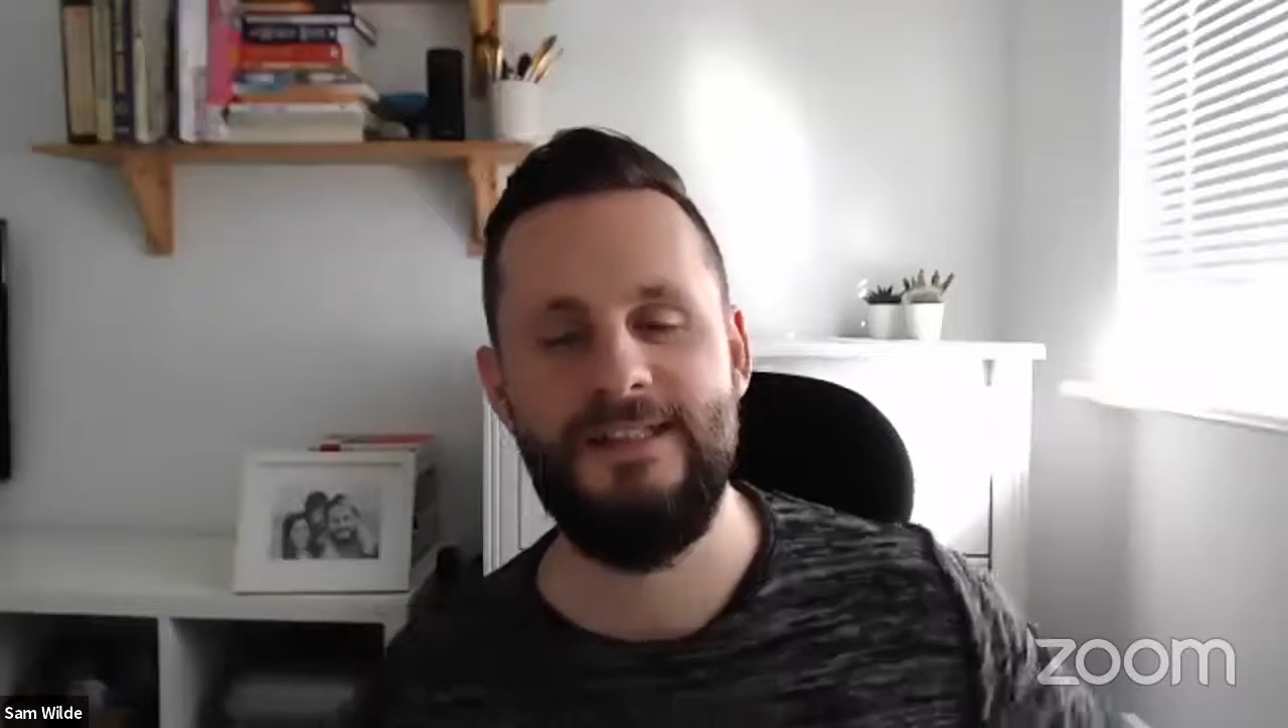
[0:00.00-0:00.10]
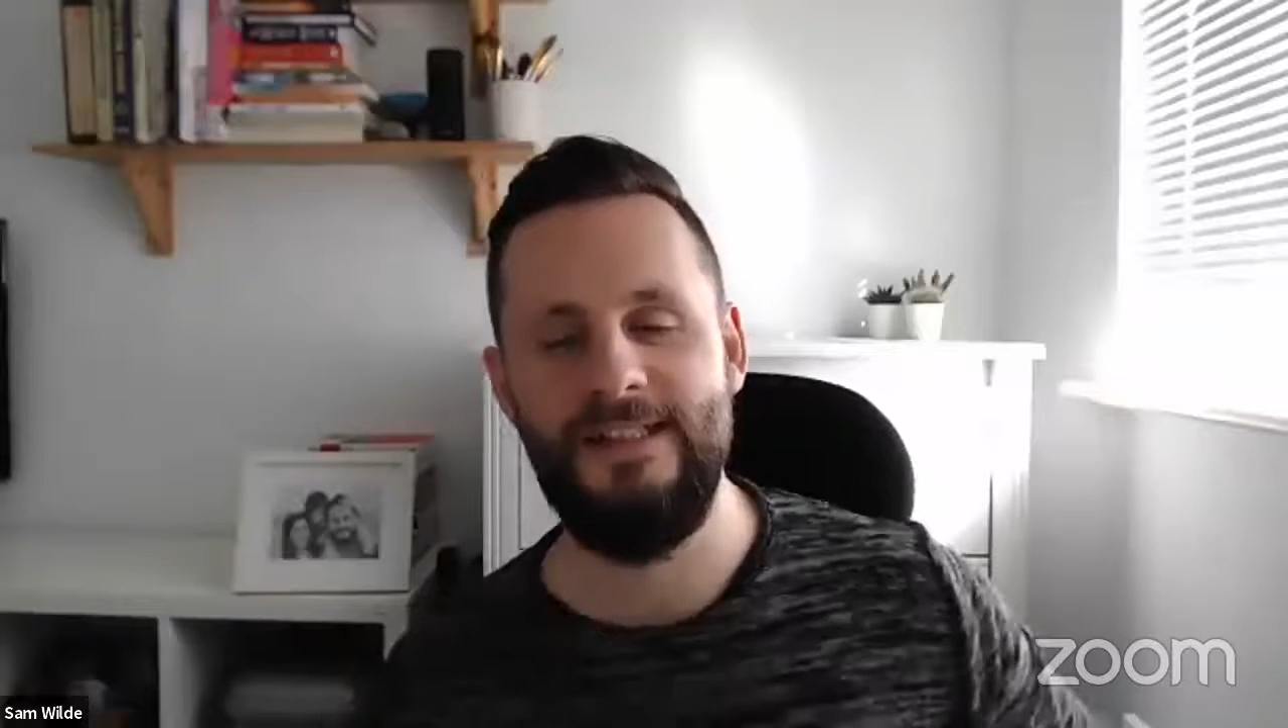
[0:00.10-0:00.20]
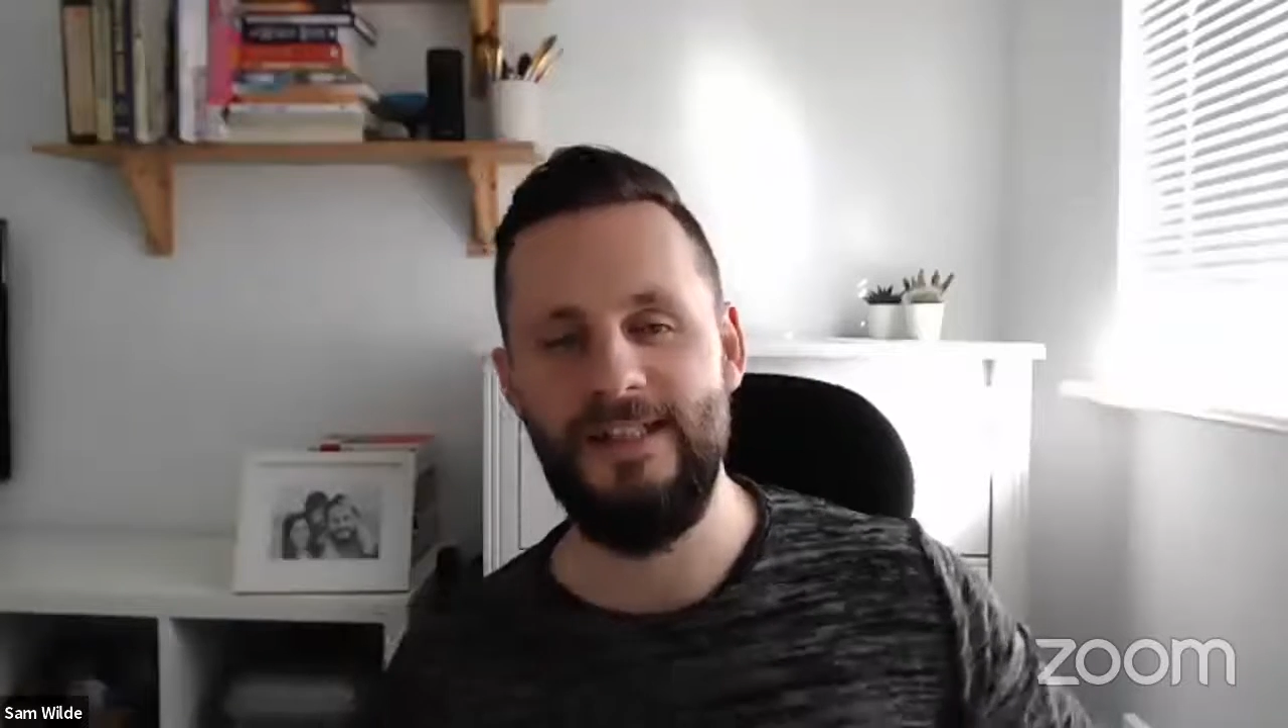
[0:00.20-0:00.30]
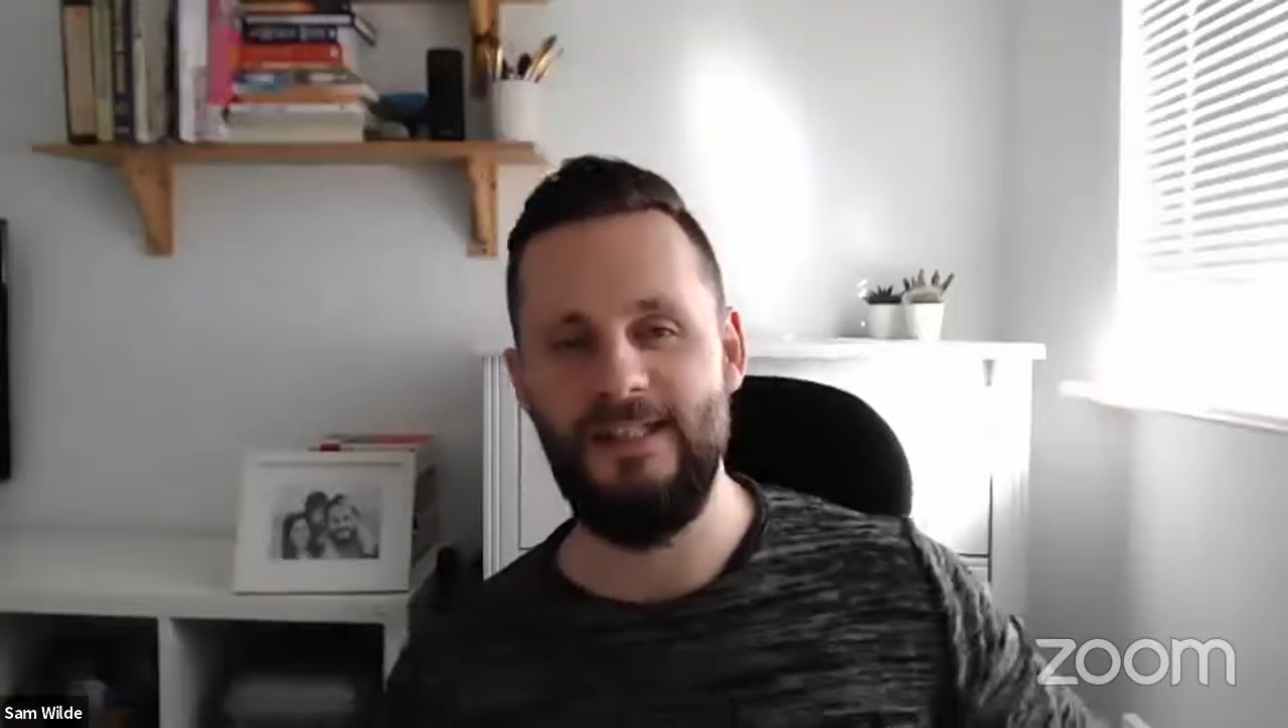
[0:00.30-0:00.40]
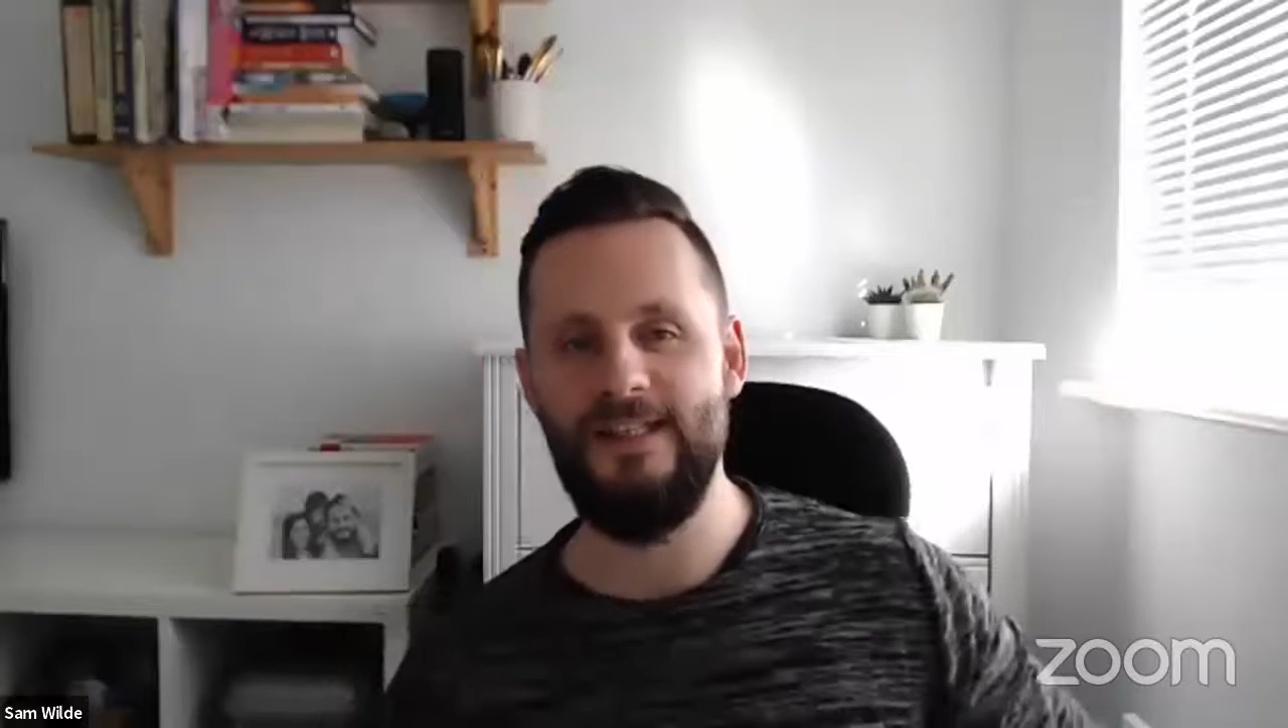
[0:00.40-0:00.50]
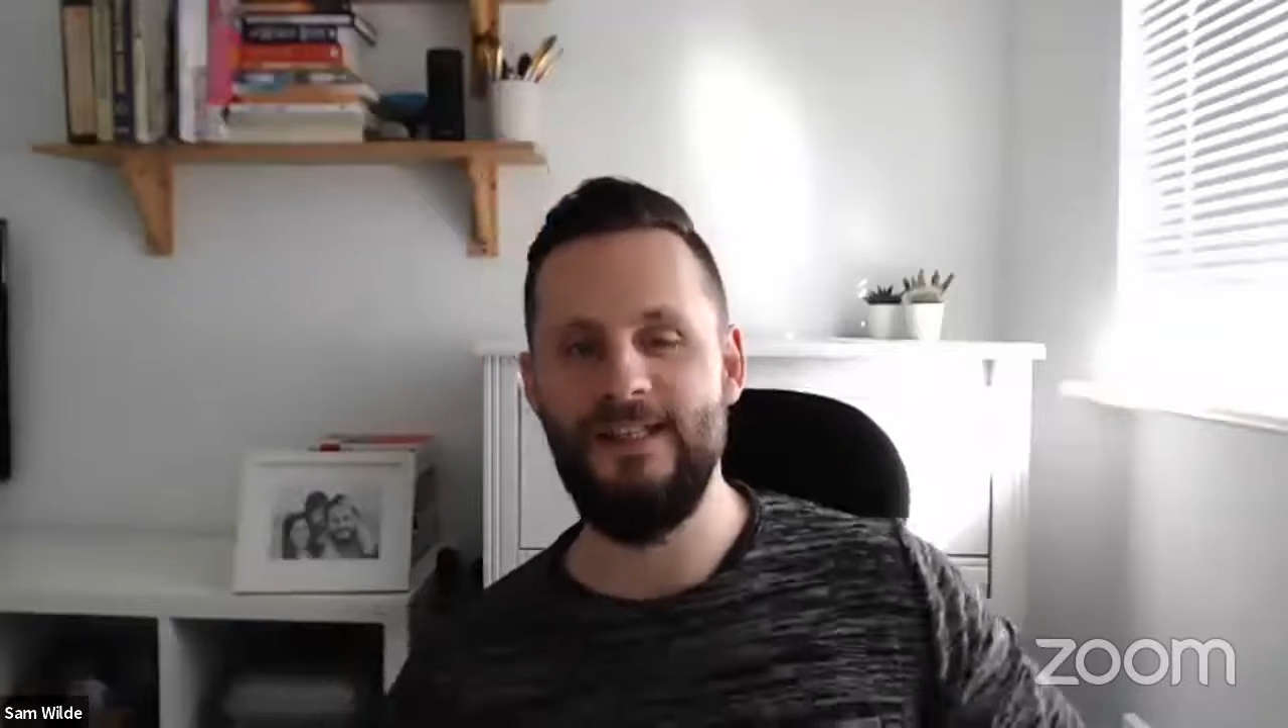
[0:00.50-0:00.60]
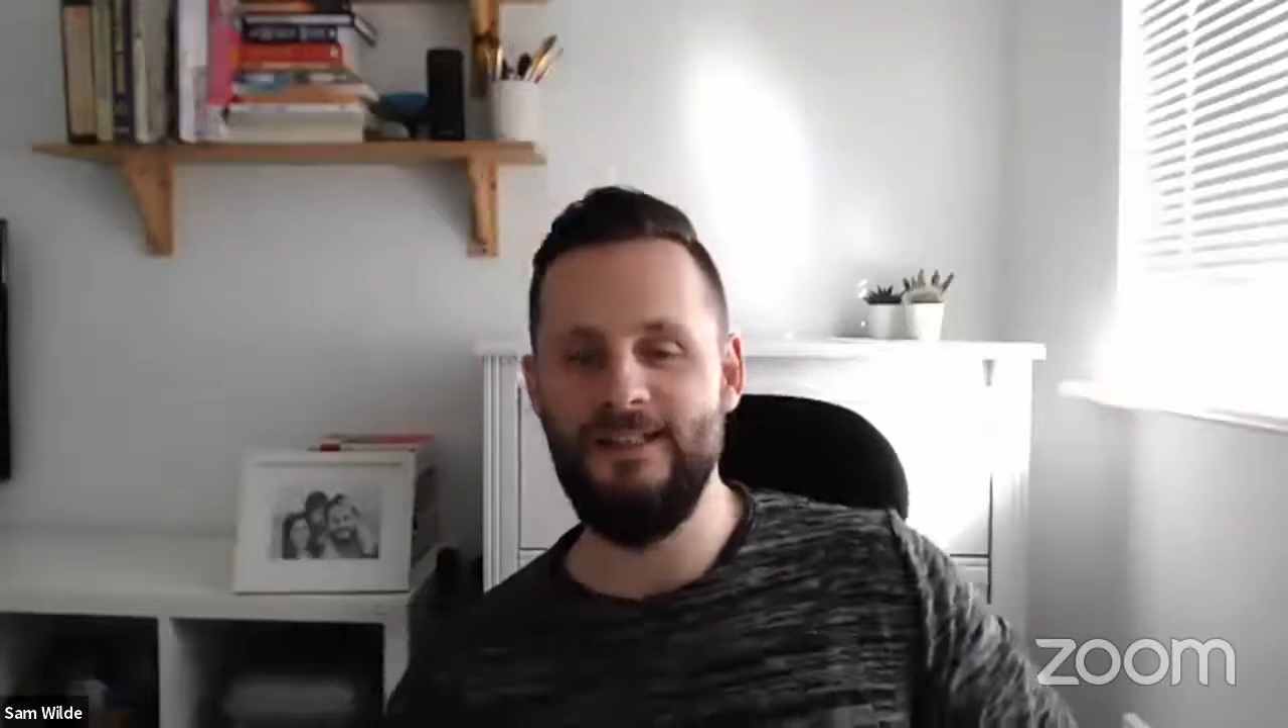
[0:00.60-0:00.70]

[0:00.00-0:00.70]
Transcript: And,